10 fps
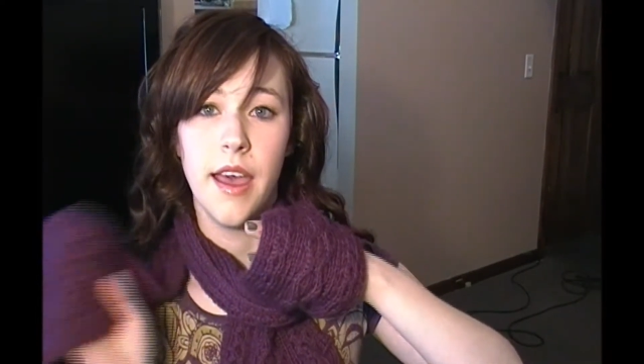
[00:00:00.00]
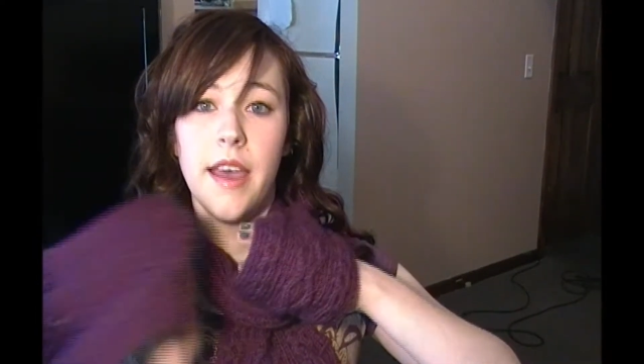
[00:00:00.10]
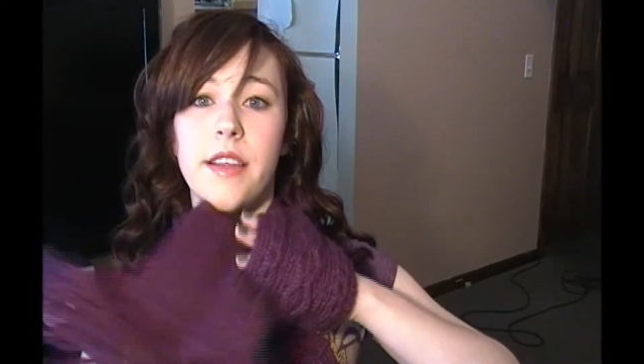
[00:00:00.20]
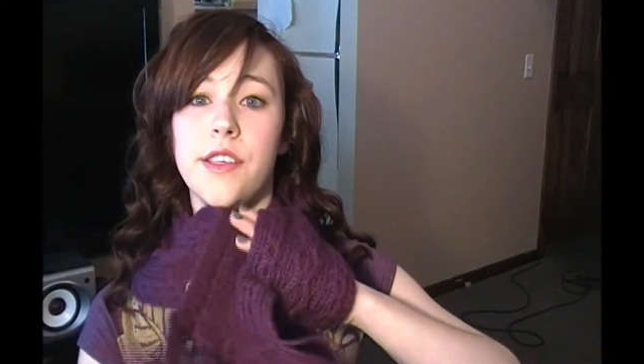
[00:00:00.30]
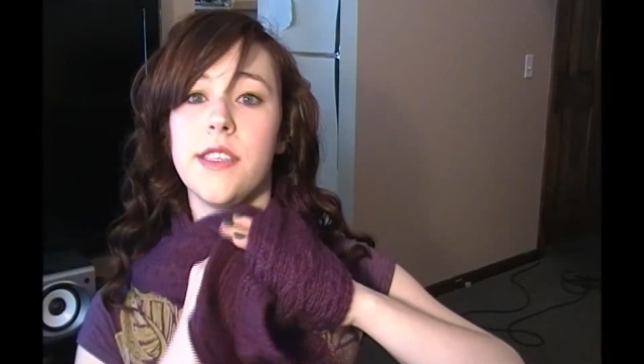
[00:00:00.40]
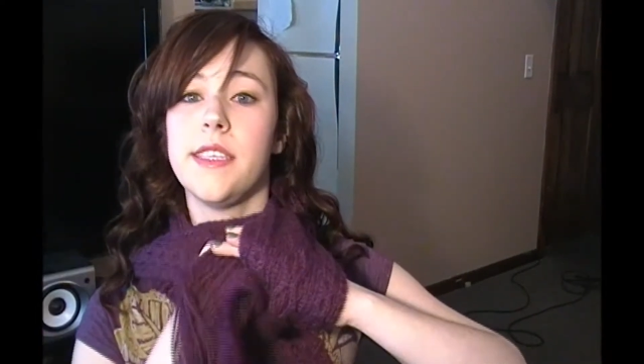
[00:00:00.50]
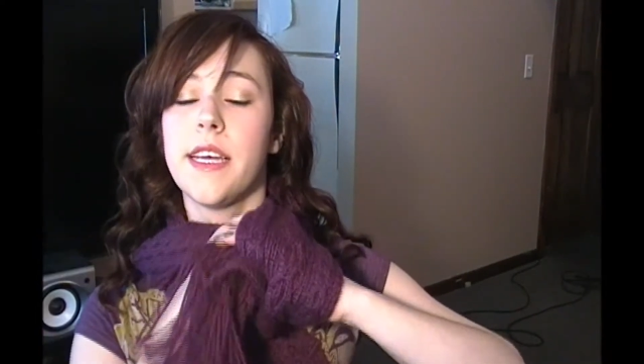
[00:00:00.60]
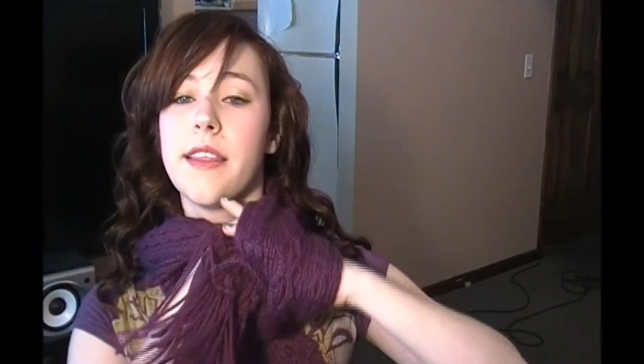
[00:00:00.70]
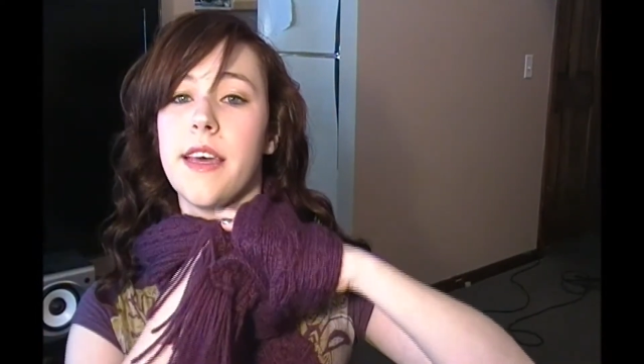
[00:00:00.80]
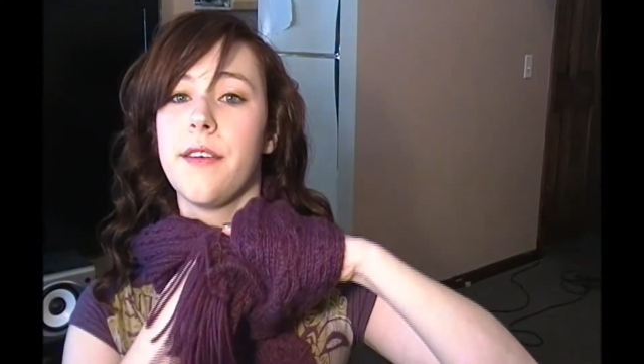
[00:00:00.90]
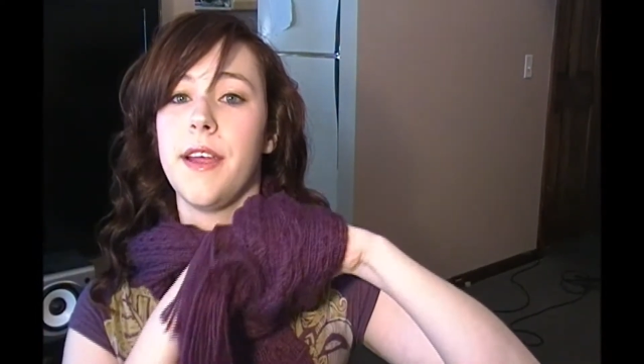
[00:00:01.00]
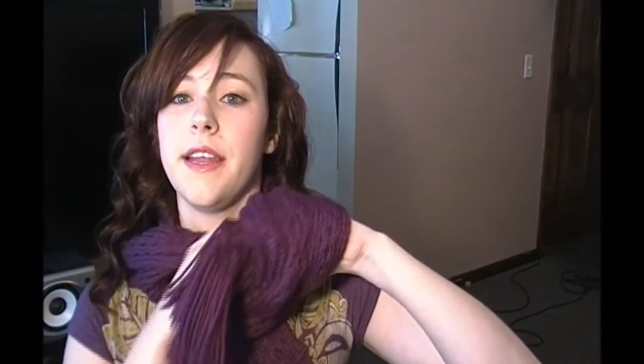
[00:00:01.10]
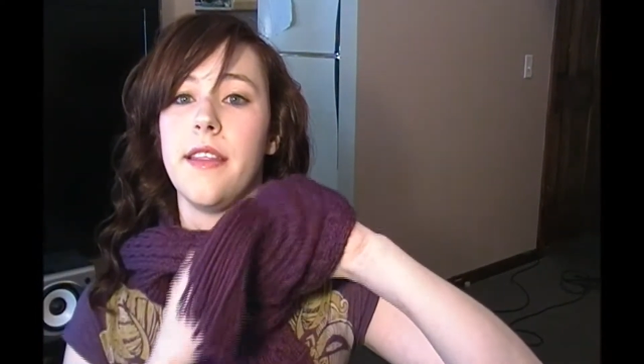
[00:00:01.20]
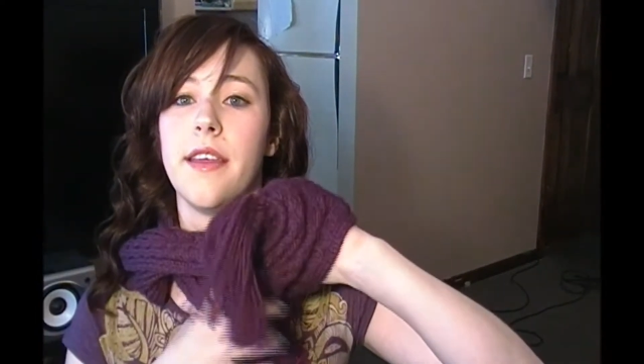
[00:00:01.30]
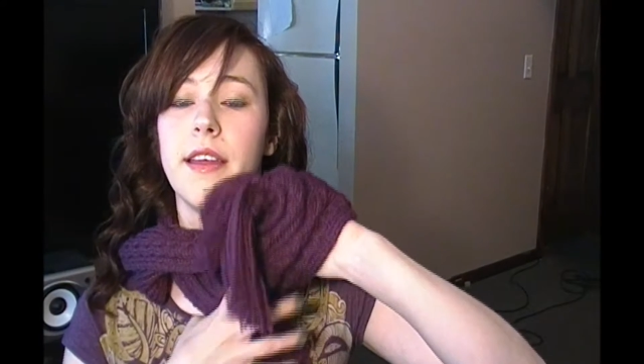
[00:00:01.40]
and just tuck that
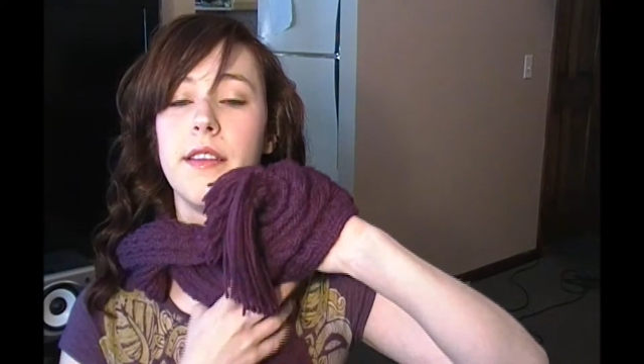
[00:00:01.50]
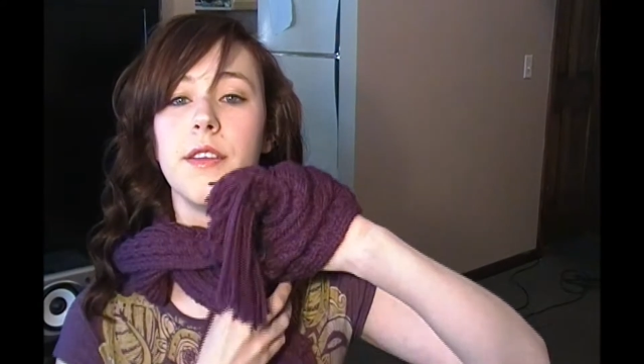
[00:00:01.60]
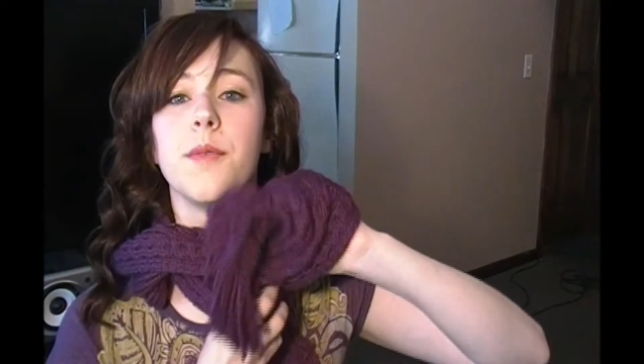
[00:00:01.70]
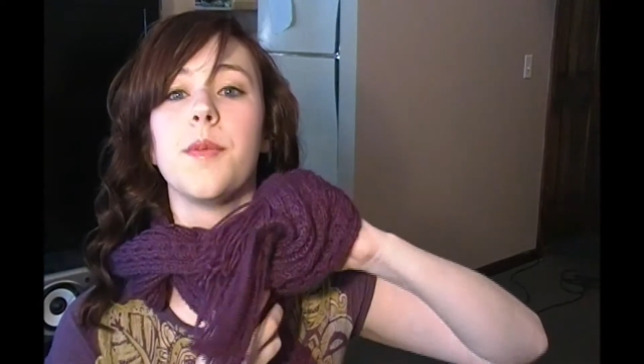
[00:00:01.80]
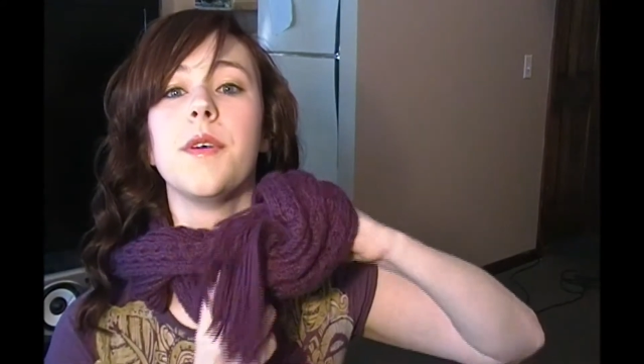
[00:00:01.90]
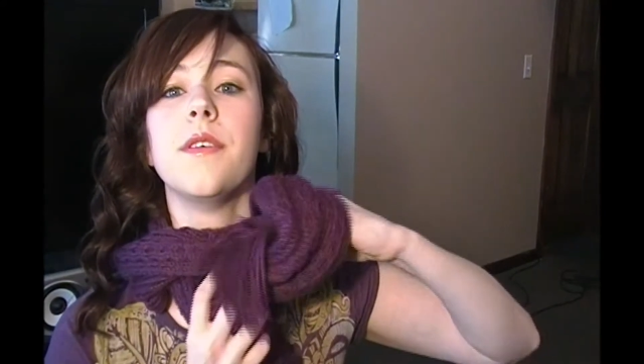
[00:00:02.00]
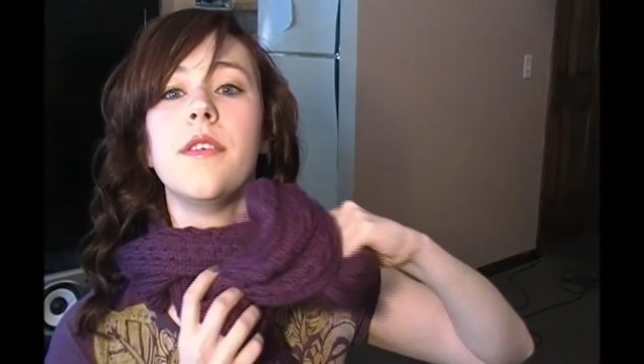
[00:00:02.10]
right in that loop.